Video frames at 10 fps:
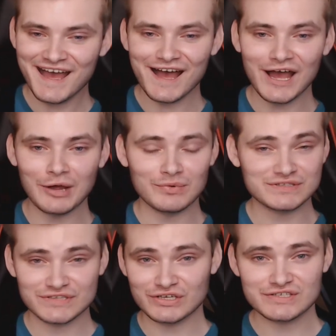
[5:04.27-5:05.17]

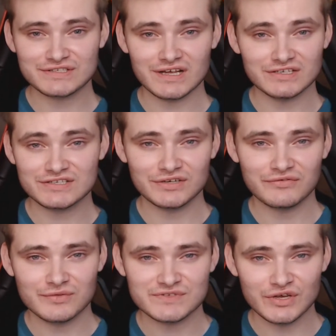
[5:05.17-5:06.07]
because I just love
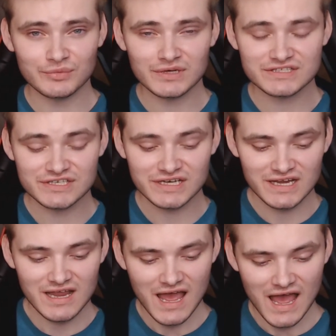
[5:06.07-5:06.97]
them so much.
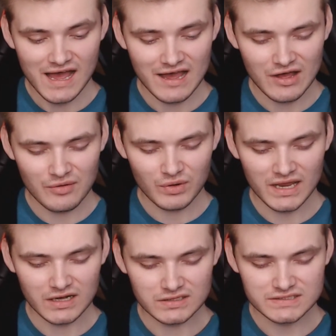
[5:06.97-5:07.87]
What
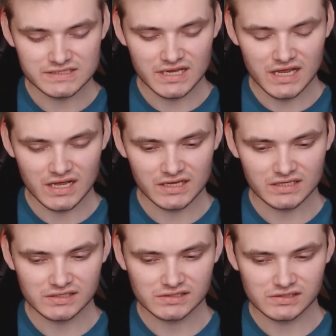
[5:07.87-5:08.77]
else?
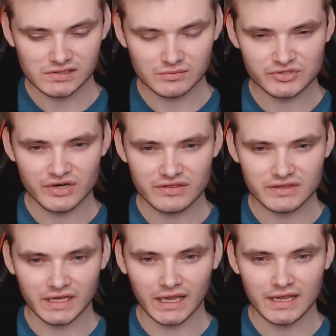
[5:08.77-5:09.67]
I'm trying to
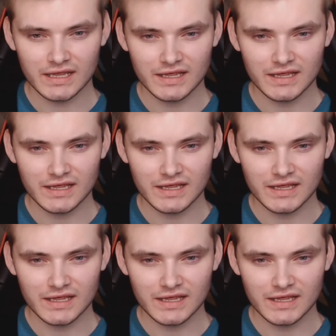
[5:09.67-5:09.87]
think.